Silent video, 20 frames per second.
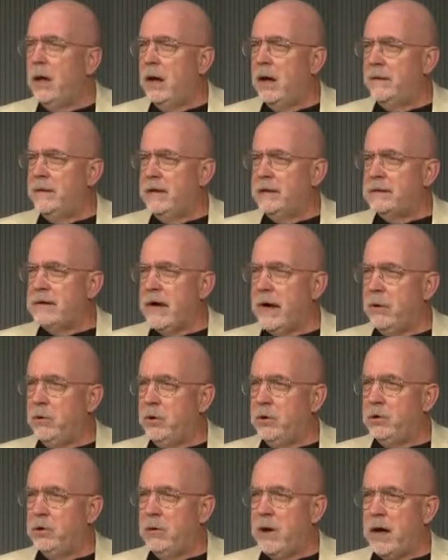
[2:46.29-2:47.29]
I think, is
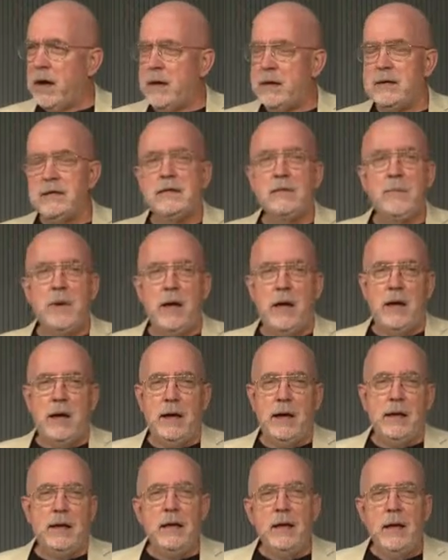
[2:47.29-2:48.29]
characterized
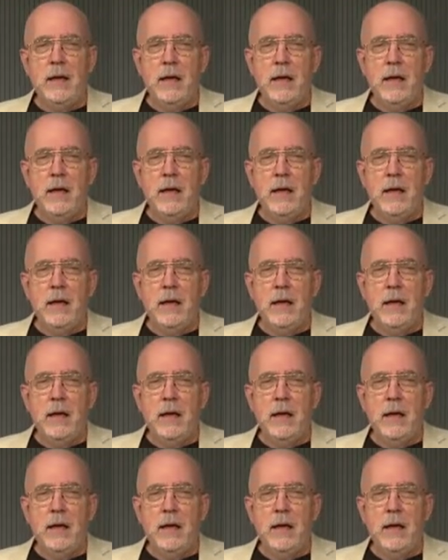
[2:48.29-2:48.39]
by